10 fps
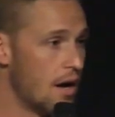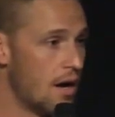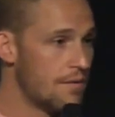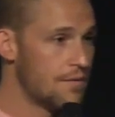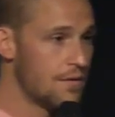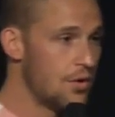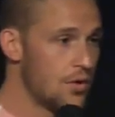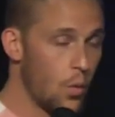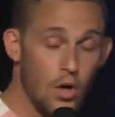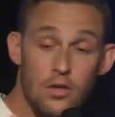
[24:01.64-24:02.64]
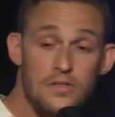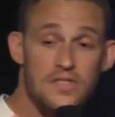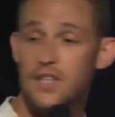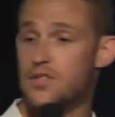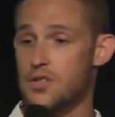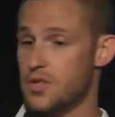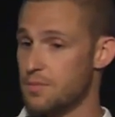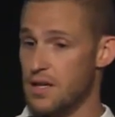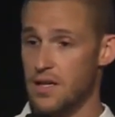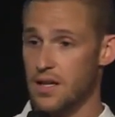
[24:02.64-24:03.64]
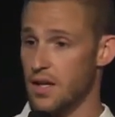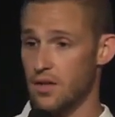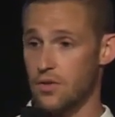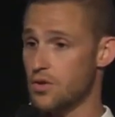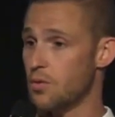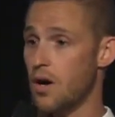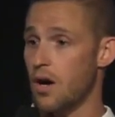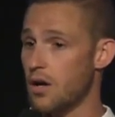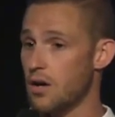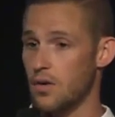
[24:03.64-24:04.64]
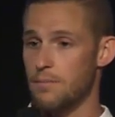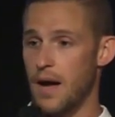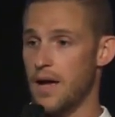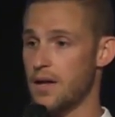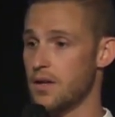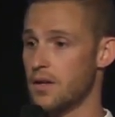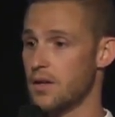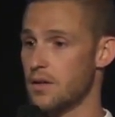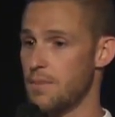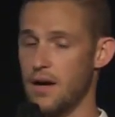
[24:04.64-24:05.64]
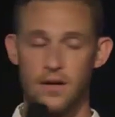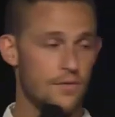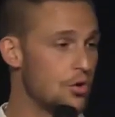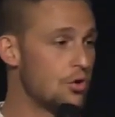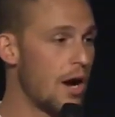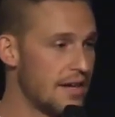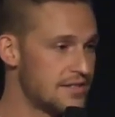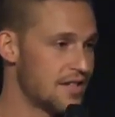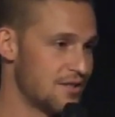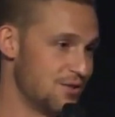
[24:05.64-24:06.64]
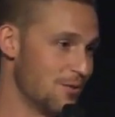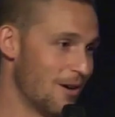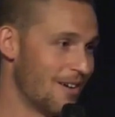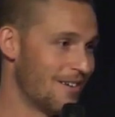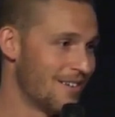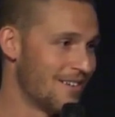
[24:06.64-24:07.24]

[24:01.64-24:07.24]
of who the world says you should be and who you are, or by the pattern of who Christ says you are?